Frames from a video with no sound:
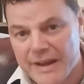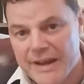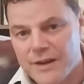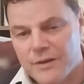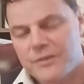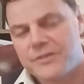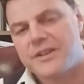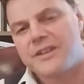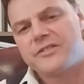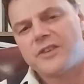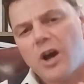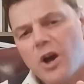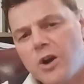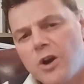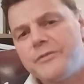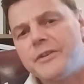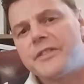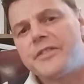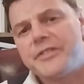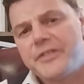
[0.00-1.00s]
That's
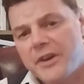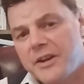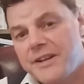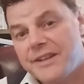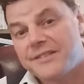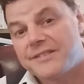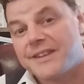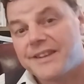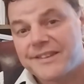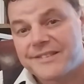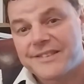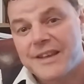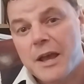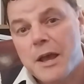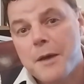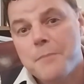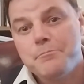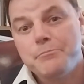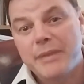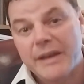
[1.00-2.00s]
over £36
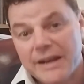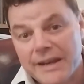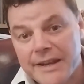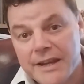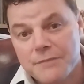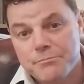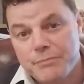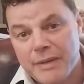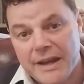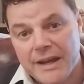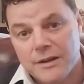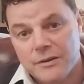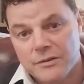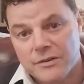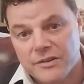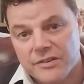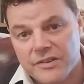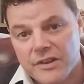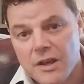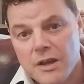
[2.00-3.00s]
billion
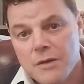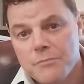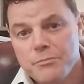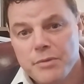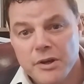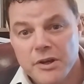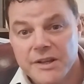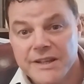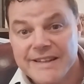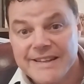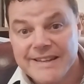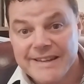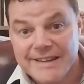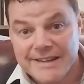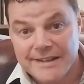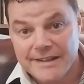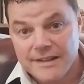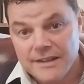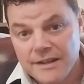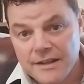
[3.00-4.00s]
per
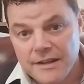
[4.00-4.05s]
year.